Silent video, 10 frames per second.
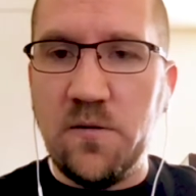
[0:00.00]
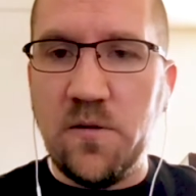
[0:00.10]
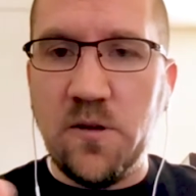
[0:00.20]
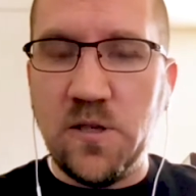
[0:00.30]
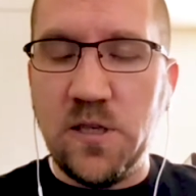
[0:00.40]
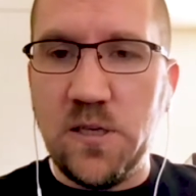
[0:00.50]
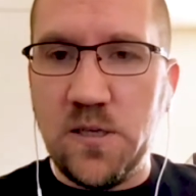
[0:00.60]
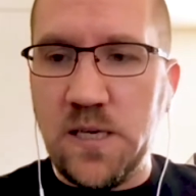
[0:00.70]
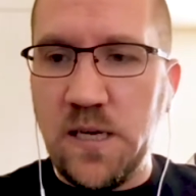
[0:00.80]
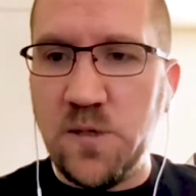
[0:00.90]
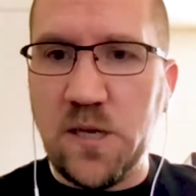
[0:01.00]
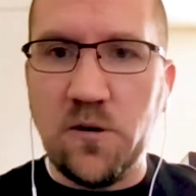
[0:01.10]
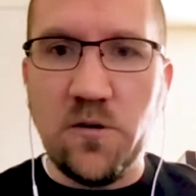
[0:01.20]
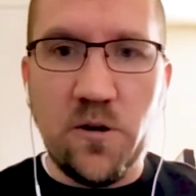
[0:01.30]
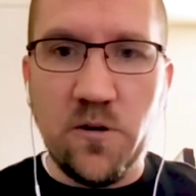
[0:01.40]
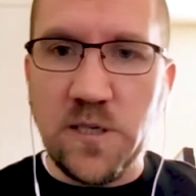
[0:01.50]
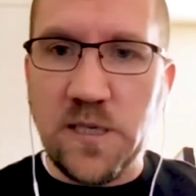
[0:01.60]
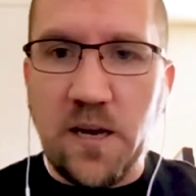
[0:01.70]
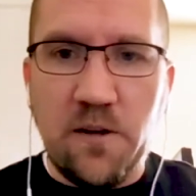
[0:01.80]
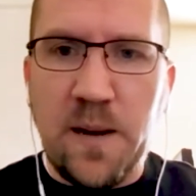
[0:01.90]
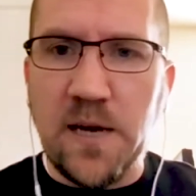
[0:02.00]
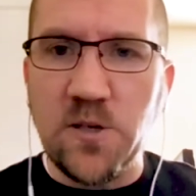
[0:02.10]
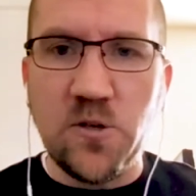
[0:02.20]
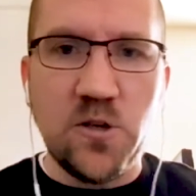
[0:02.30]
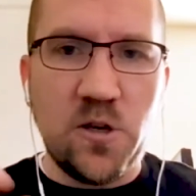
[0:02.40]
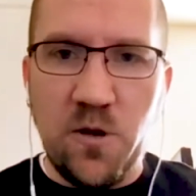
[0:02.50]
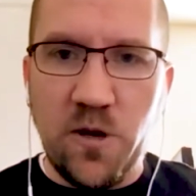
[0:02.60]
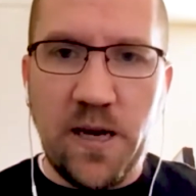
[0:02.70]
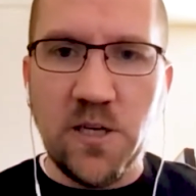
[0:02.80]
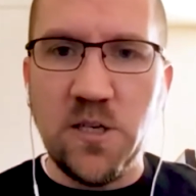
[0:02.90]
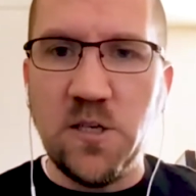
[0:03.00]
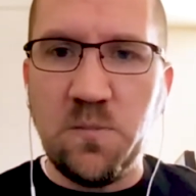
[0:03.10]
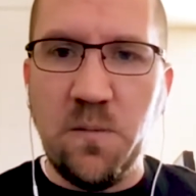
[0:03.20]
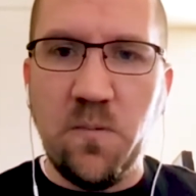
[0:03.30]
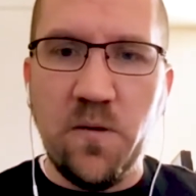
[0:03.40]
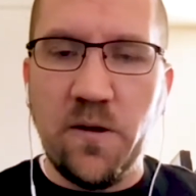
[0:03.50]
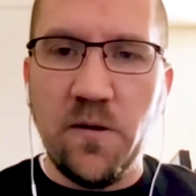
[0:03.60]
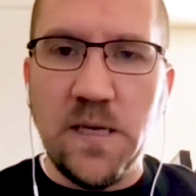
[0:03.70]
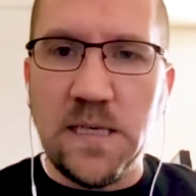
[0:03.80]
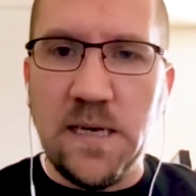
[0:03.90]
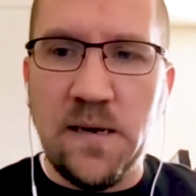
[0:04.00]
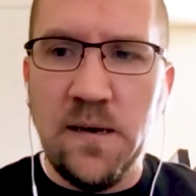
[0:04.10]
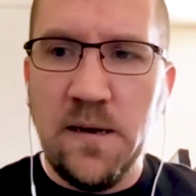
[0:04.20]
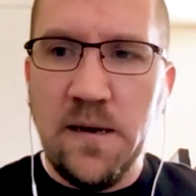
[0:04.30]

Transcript: the teams that are your executive pastors or communications people that are listening,